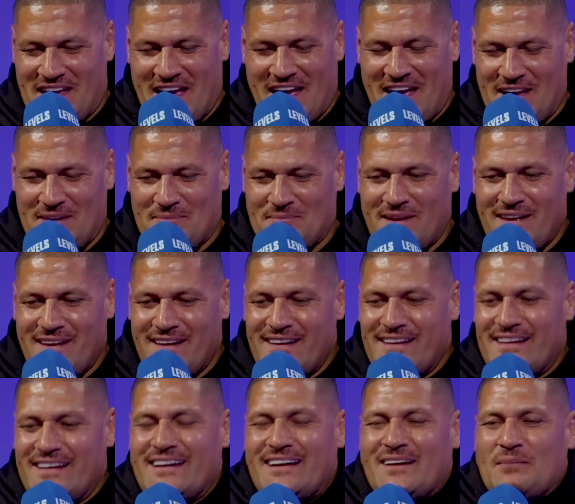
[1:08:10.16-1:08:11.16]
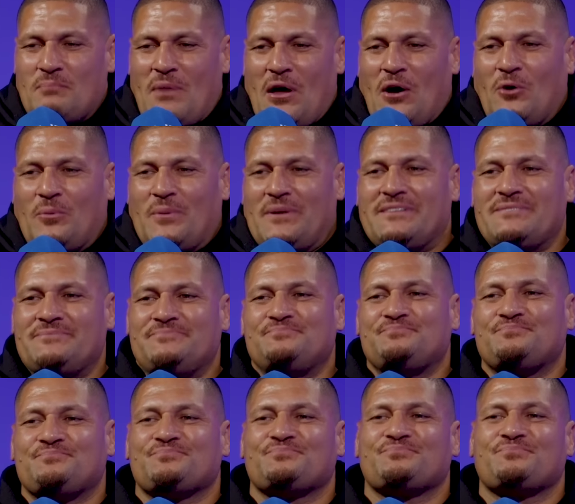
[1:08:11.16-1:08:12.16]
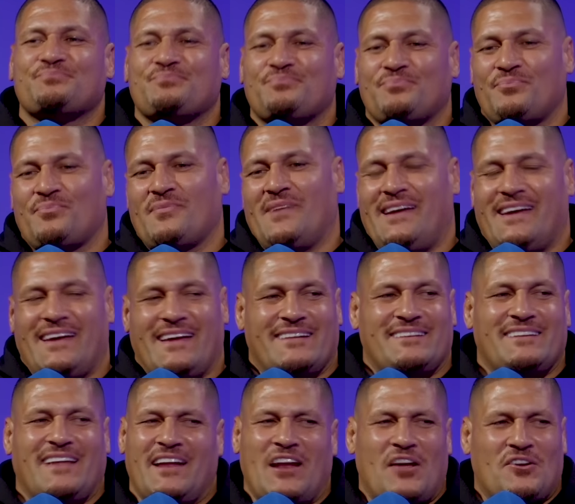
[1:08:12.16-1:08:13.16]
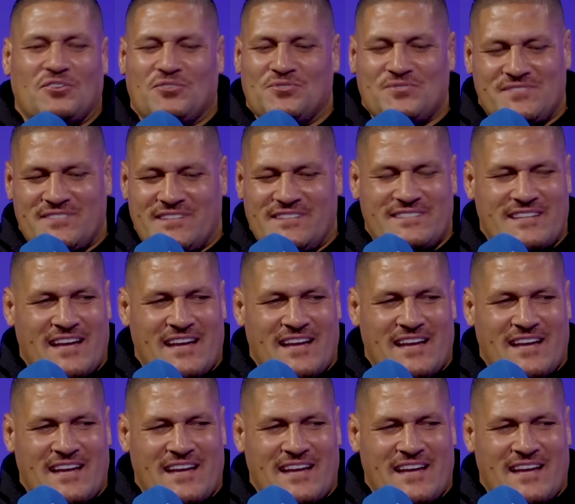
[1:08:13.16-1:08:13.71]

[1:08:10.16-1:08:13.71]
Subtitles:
game Melbourne. Yeah, they don't lose these